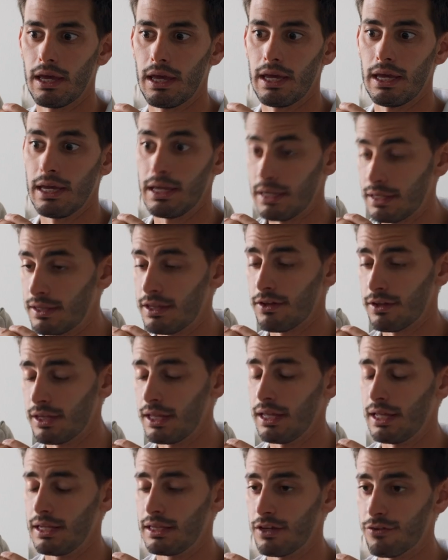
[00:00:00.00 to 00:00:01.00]
in
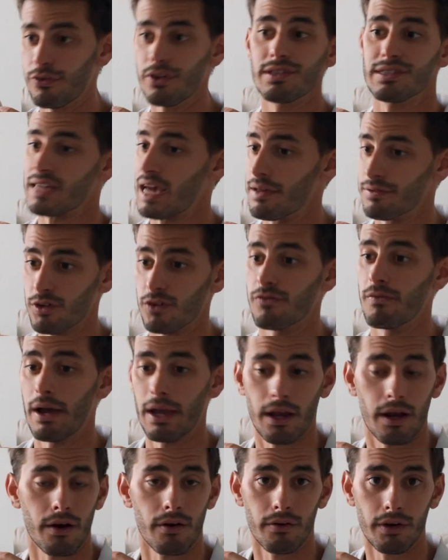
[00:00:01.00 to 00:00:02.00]
different times of my
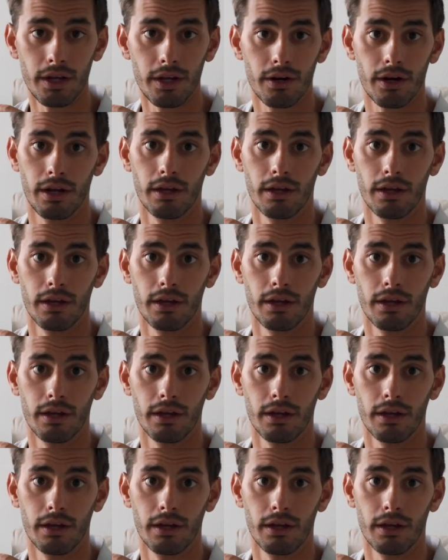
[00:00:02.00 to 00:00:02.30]
career,